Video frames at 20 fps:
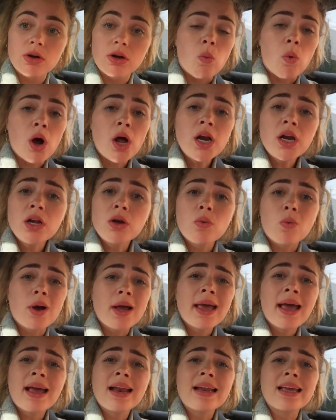What
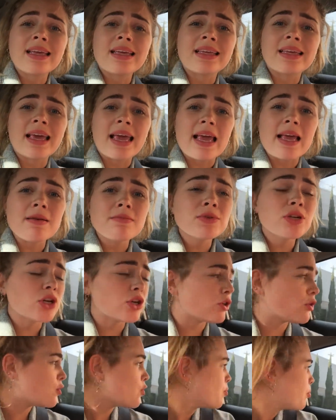what kind of games are
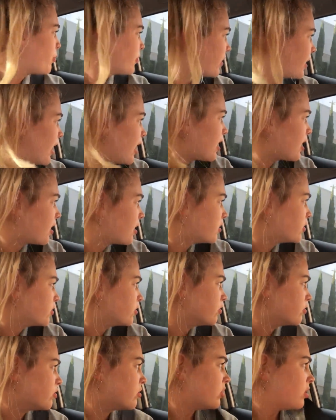you playing,
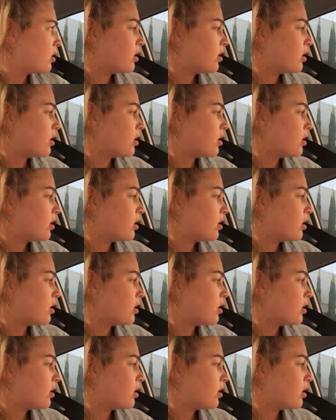dude?